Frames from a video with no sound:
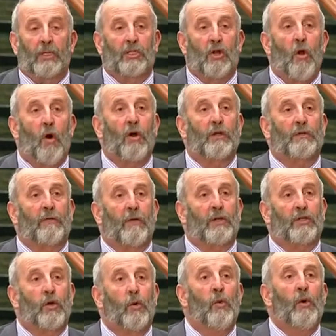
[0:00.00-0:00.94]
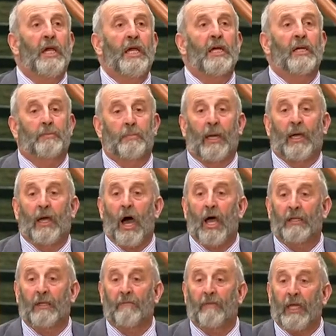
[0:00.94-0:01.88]
was Deputy. closed for two years
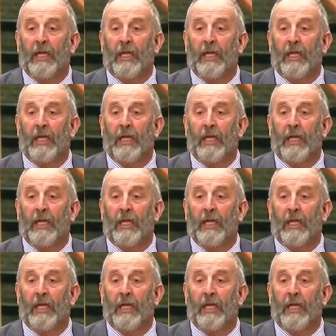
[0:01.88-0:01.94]
because of yeah,